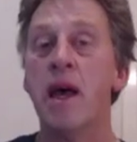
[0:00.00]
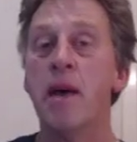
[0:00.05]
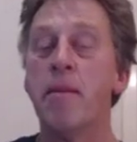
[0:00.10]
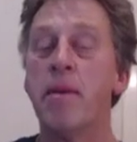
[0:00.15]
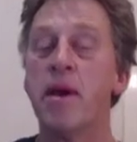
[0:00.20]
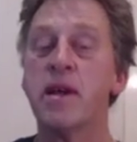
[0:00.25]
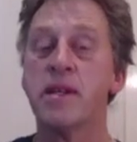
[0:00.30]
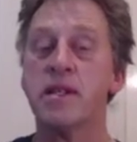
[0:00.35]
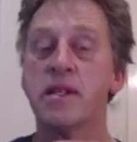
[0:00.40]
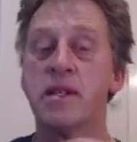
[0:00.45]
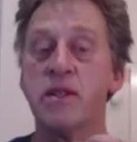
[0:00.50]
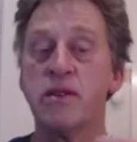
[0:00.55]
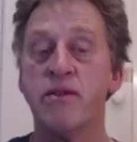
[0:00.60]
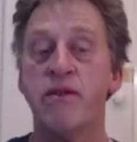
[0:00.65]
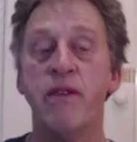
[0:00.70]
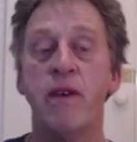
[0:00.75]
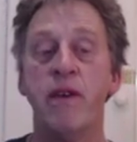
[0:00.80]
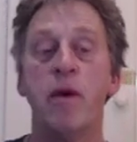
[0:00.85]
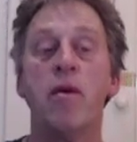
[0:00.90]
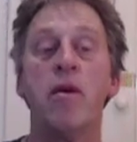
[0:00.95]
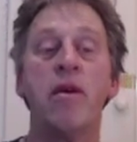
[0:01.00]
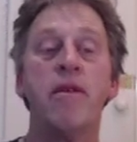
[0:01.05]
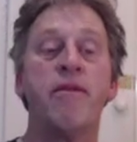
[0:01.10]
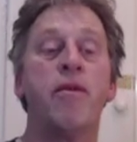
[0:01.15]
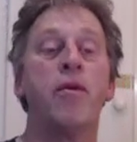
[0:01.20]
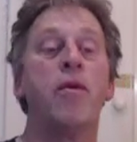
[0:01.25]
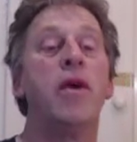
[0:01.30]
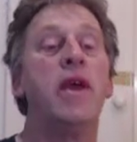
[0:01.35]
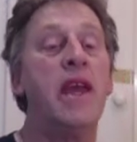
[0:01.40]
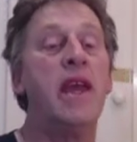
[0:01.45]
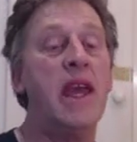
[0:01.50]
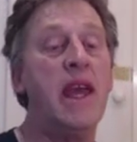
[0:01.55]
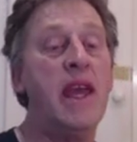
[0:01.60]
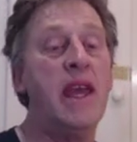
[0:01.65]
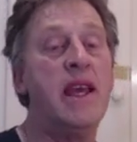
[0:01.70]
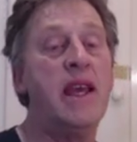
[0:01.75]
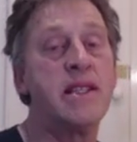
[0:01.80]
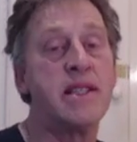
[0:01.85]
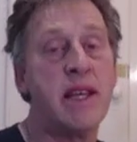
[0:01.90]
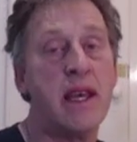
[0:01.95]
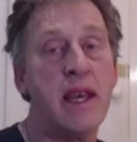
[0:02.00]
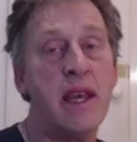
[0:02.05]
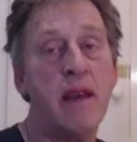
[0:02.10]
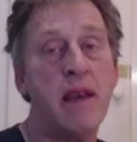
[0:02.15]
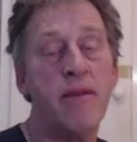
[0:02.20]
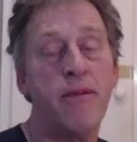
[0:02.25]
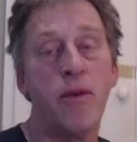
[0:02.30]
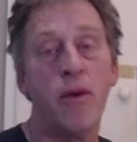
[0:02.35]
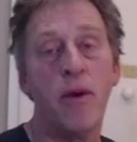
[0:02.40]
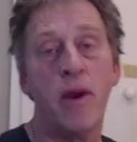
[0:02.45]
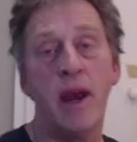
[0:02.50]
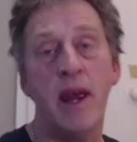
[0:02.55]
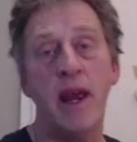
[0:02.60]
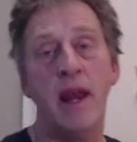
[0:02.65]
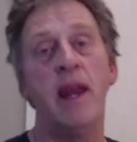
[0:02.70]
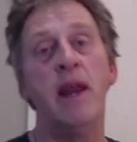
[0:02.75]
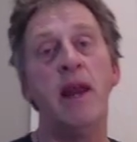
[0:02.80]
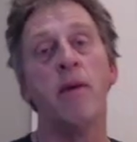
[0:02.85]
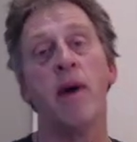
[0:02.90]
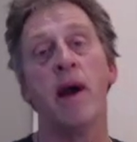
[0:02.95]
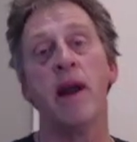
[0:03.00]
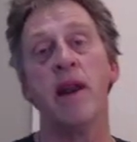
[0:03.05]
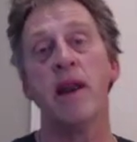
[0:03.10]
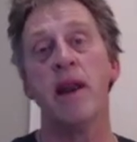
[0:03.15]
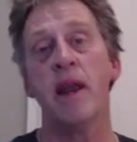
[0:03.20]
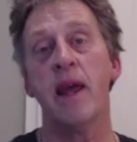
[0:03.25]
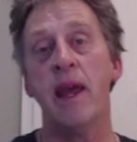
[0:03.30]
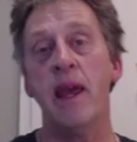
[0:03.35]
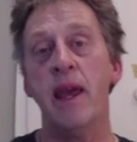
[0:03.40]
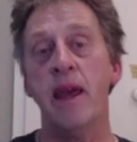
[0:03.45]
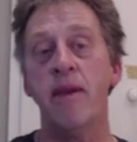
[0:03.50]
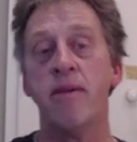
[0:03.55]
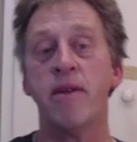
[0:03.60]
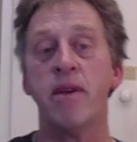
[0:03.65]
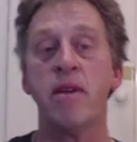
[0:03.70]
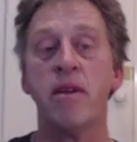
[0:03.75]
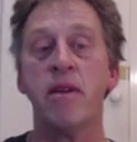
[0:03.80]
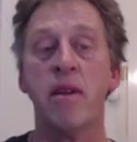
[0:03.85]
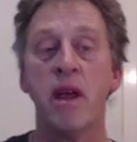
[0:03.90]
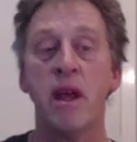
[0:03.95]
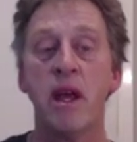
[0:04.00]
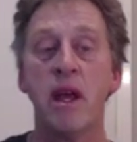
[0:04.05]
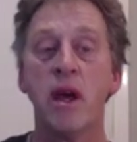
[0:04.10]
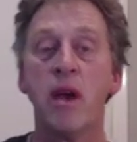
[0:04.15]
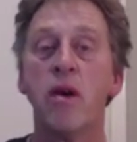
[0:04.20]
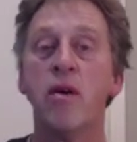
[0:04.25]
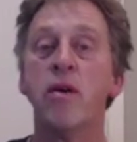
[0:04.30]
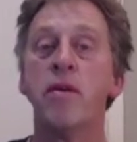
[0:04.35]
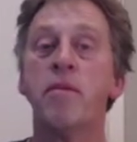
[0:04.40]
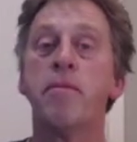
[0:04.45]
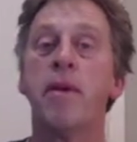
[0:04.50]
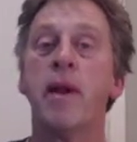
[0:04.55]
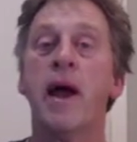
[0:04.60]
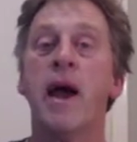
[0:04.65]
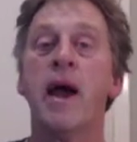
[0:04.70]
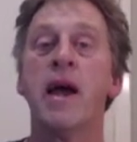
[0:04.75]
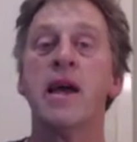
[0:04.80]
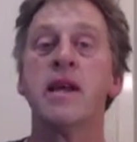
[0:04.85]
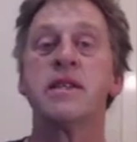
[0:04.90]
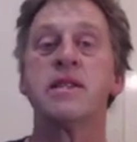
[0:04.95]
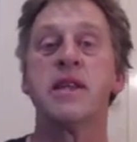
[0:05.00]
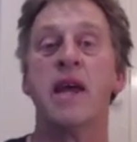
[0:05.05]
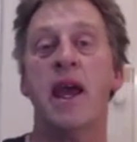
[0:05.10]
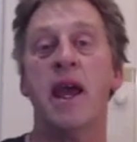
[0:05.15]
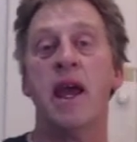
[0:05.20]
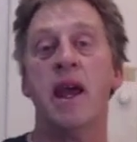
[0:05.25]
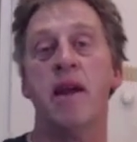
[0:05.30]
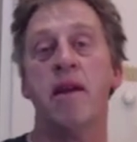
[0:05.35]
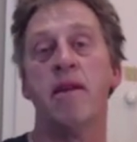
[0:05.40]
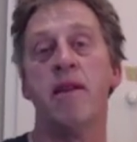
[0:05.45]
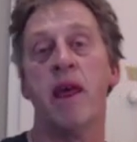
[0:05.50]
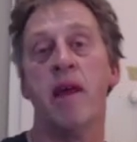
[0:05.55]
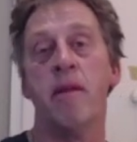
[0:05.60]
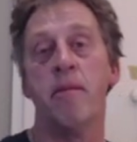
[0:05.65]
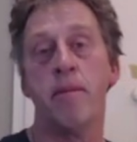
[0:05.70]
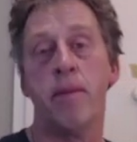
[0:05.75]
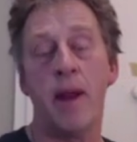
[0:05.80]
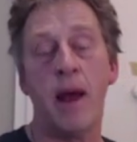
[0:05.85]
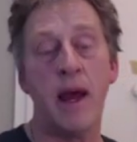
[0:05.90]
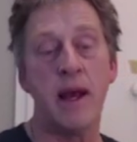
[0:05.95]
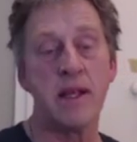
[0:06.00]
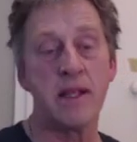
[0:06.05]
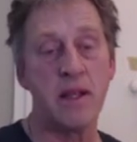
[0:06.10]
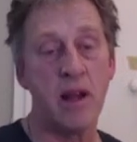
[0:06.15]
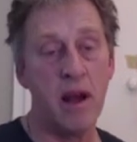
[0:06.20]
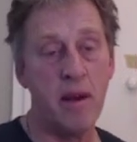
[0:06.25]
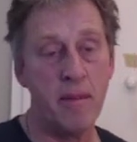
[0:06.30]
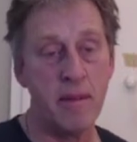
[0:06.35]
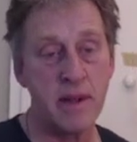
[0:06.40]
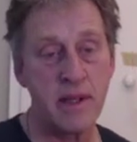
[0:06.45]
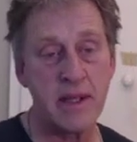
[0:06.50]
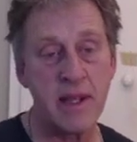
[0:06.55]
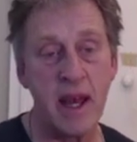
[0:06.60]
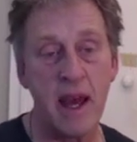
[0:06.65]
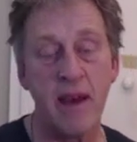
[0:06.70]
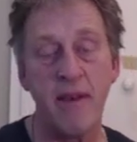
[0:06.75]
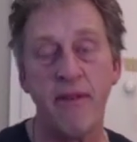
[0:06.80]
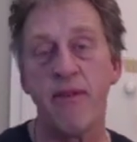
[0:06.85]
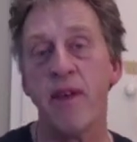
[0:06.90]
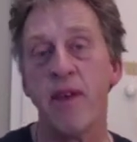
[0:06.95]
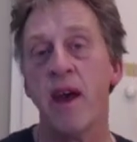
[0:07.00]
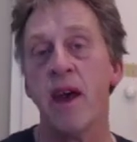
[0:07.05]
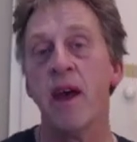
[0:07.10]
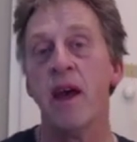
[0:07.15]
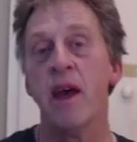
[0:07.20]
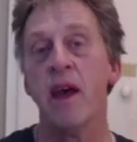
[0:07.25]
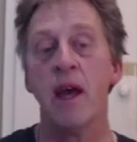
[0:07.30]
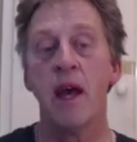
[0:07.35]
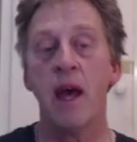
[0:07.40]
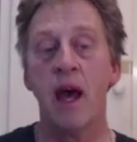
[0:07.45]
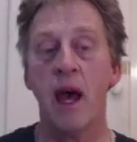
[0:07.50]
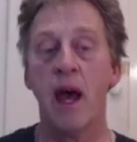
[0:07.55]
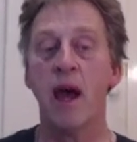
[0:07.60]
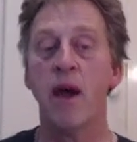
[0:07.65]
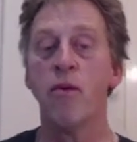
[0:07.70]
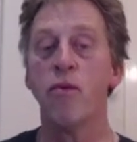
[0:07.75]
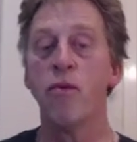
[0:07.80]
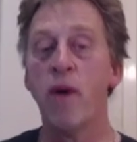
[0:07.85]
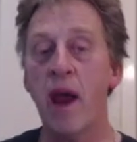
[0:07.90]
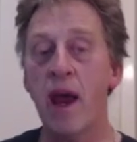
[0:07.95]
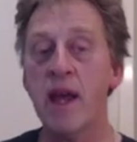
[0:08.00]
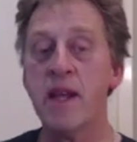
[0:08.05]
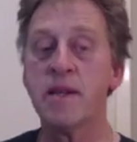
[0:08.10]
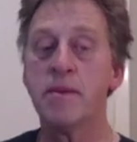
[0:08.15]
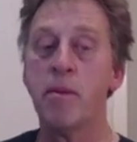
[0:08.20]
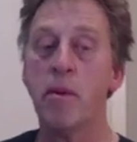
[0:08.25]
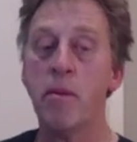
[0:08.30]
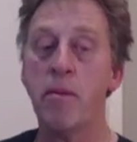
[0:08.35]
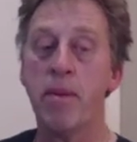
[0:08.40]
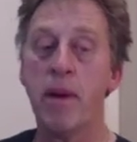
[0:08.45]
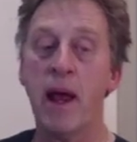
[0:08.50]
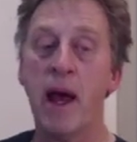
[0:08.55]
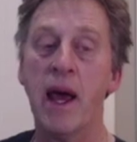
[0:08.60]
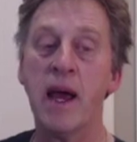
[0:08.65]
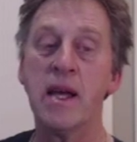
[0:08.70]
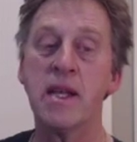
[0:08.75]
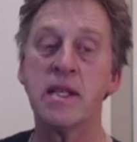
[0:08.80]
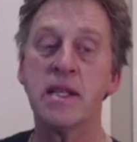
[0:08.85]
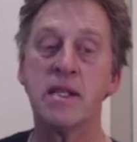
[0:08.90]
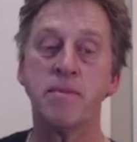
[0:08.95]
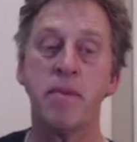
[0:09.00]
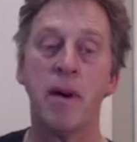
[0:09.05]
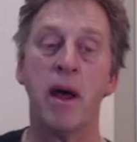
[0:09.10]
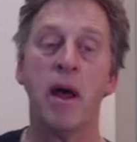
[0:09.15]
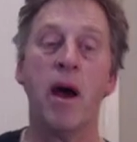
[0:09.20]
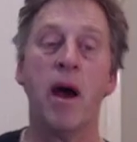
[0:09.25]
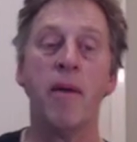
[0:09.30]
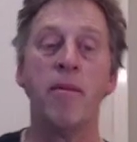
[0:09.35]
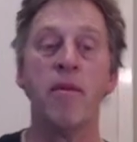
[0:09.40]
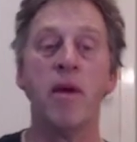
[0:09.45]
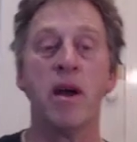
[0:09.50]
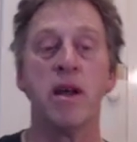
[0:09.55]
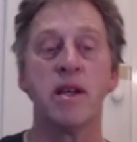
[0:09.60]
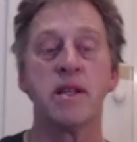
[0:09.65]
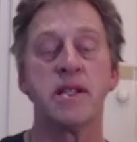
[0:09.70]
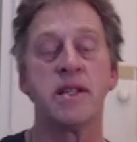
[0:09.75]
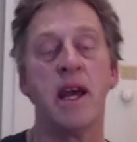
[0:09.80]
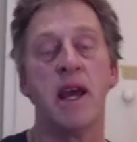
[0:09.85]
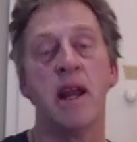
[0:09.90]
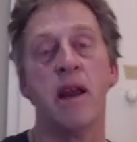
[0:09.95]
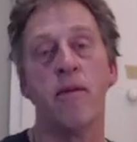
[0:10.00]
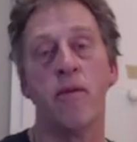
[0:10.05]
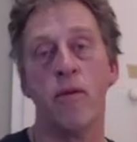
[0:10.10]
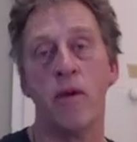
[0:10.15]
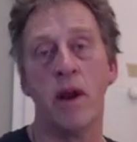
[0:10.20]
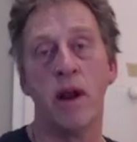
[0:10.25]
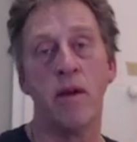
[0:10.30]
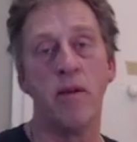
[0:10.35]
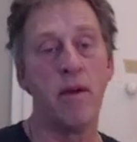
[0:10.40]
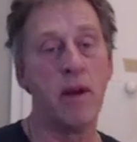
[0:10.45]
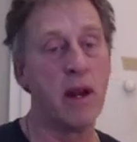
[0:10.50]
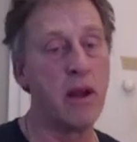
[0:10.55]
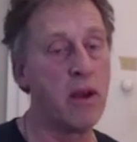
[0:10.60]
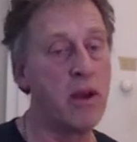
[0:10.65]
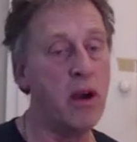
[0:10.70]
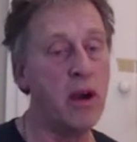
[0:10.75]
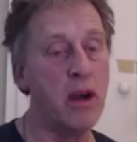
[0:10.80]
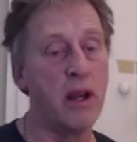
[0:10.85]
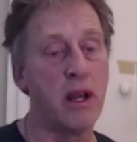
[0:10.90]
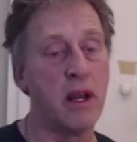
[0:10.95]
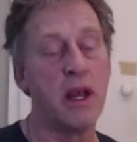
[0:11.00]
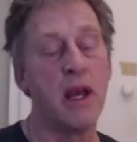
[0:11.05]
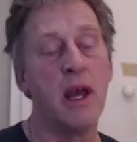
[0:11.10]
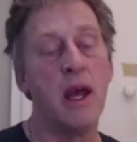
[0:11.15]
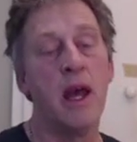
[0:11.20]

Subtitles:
because it's very, very easy for anyone, even good players, and then players like myself that are reasonable players, but I'm not saying I'm really, really good.